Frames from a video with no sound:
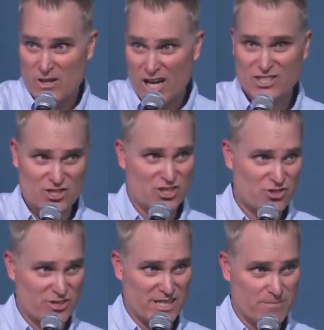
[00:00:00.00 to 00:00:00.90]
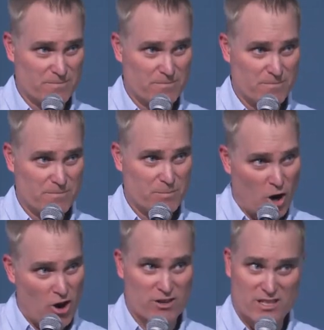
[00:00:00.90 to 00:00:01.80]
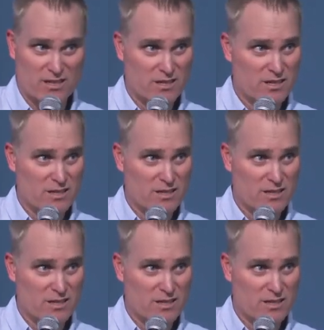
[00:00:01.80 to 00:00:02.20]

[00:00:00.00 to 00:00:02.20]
on Hutchins Street Park.